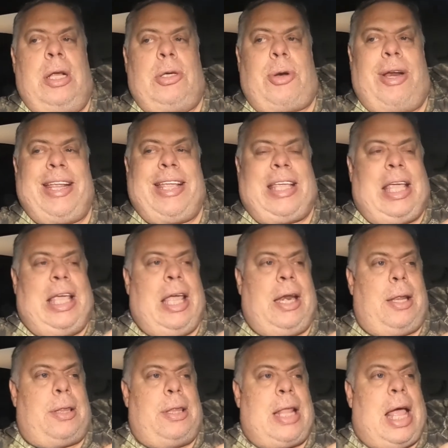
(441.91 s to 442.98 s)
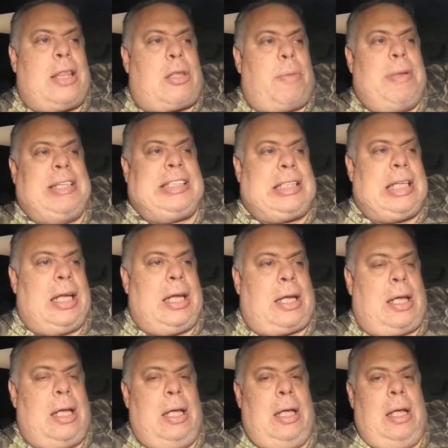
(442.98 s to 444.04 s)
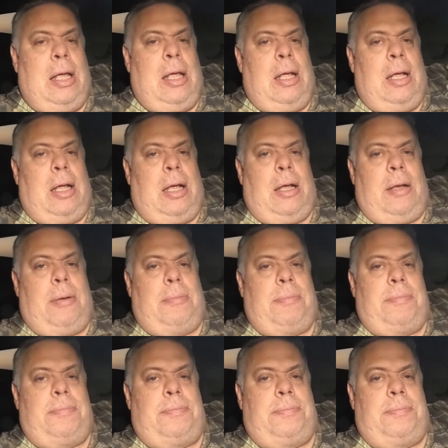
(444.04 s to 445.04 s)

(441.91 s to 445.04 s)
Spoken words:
trying to get us not to be sick, and